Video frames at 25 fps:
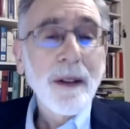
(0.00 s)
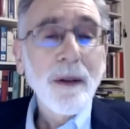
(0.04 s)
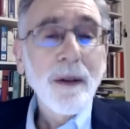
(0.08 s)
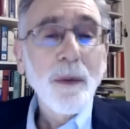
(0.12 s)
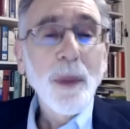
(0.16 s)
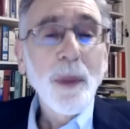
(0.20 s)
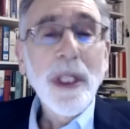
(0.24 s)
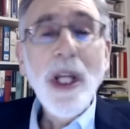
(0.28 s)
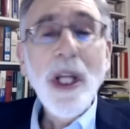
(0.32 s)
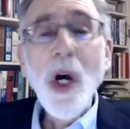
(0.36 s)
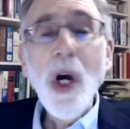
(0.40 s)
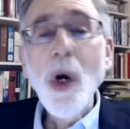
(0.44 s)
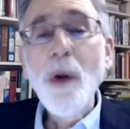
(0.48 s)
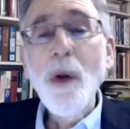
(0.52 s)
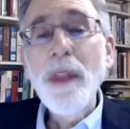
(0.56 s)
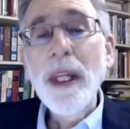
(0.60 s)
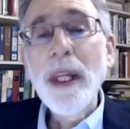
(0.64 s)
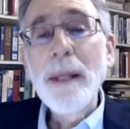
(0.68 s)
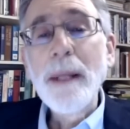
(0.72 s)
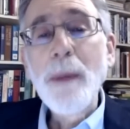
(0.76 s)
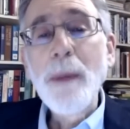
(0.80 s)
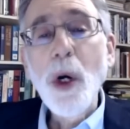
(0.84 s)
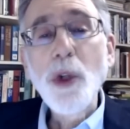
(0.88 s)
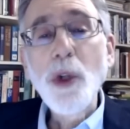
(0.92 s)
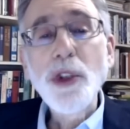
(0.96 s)
We know that
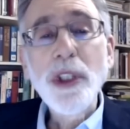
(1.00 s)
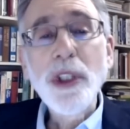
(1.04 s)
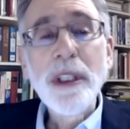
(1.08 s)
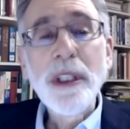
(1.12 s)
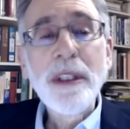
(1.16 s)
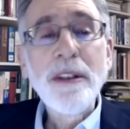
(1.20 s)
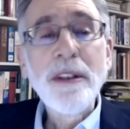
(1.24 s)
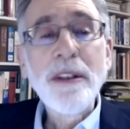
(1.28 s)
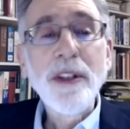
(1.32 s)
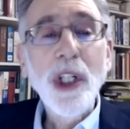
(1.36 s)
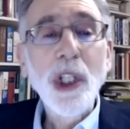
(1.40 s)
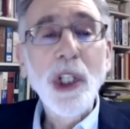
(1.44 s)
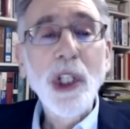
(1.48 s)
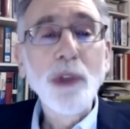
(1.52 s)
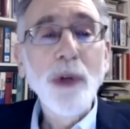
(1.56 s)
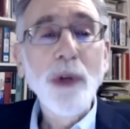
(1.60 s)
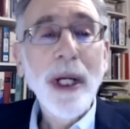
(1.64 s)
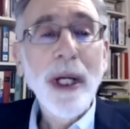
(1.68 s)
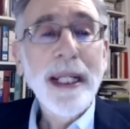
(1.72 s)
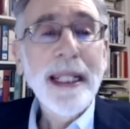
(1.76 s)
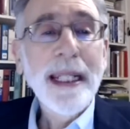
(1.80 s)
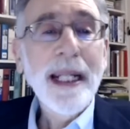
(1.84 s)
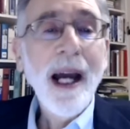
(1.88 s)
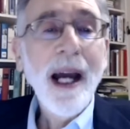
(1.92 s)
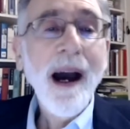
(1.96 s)
emotions are
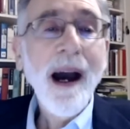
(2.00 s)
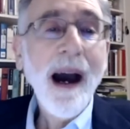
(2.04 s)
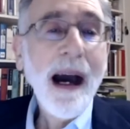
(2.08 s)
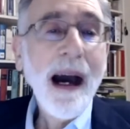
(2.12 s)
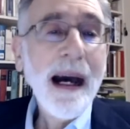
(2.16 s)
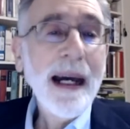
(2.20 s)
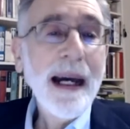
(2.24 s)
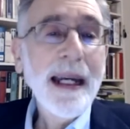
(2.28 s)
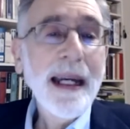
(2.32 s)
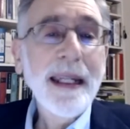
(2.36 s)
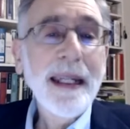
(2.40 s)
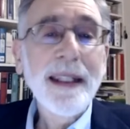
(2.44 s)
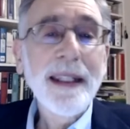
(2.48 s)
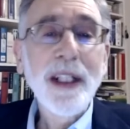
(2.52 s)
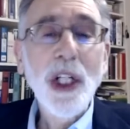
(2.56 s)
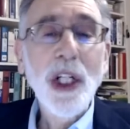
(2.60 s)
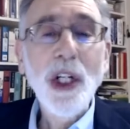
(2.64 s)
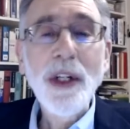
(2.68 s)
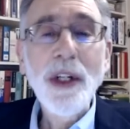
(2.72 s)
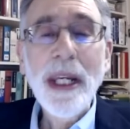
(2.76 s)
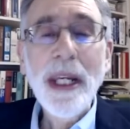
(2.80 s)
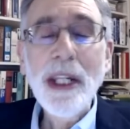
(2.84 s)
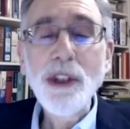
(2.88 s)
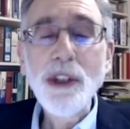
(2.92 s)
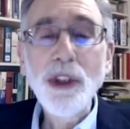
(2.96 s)
running high in our
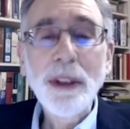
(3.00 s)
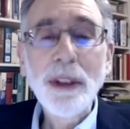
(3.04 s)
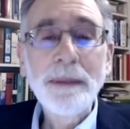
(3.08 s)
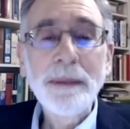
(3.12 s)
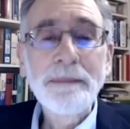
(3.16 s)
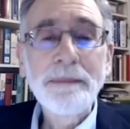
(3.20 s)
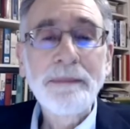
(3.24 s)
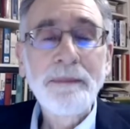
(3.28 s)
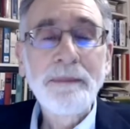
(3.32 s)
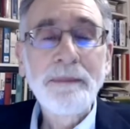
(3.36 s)
nation.